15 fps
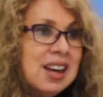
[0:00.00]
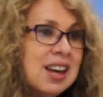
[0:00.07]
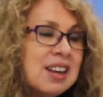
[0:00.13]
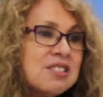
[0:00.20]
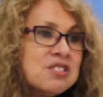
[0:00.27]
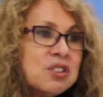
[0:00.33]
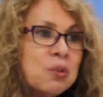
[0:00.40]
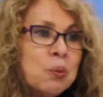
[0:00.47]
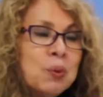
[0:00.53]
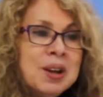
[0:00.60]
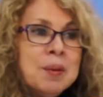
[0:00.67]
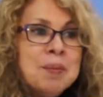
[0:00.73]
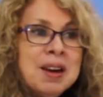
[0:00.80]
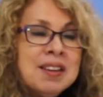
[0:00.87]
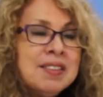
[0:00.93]
And so we
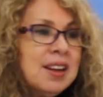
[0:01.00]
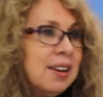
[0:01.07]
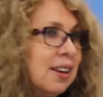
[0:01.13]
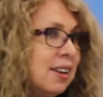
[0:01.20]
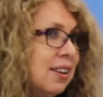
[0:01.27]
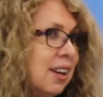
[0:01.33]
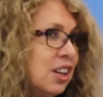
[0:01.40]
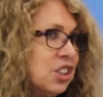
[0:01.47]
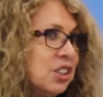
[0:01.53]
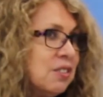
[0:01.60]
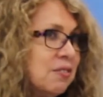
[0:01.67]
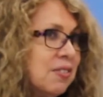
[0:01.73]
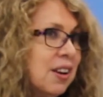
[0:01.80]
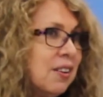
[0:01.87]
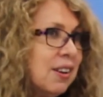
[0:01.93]
make that connection
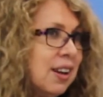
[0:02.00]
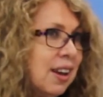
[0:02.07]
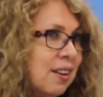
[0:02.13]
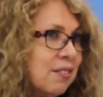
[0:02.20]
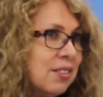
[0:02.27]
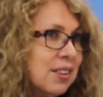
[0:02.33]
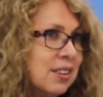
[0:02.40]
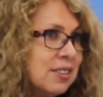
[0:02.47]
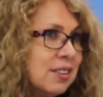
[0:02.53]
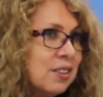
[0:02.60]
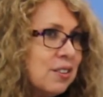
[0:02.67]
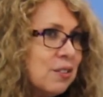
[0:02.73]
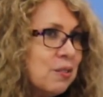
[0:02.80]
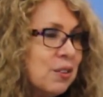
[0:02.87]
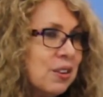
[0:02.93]
very evident in
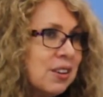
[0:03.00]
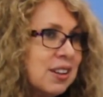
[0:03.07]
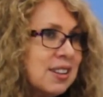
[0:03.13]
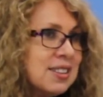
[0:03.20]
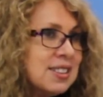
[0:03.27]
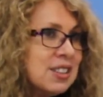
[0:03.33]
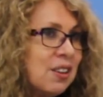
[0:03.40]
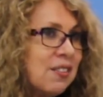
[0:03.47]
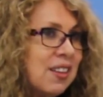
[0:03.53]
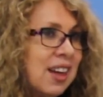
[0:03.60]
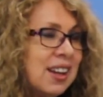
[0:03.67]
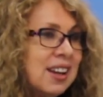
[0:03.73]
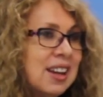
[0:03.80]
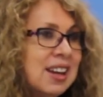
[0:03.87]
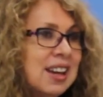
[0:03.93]
our work, and so
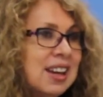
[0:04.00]
that